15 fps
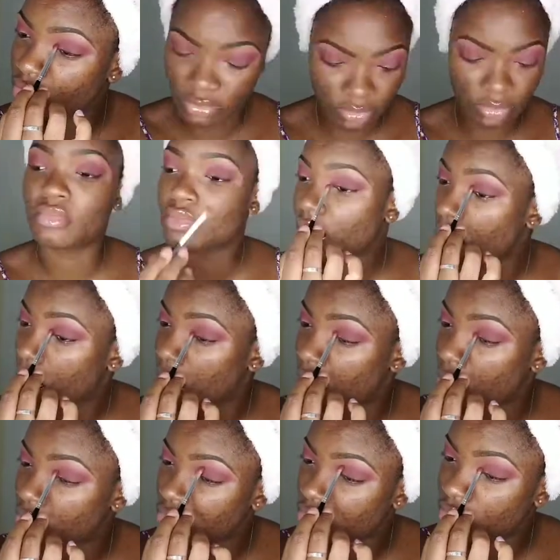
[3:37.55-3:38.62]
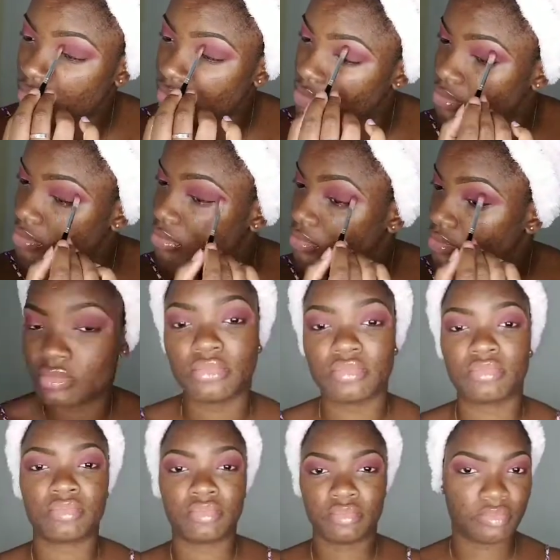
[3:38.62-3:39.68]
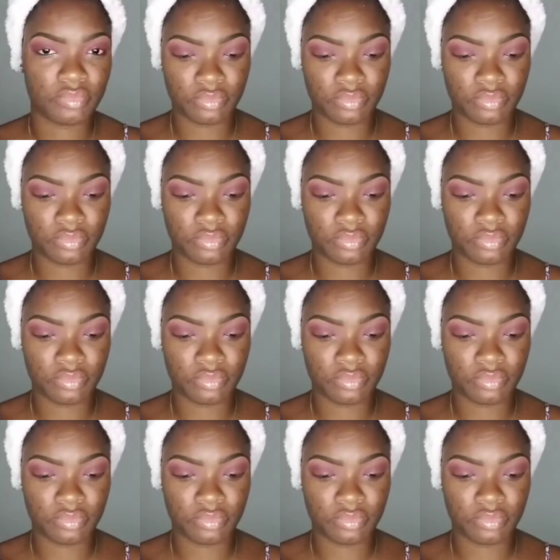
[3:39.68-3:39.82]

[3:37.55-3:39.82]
my foundation routine.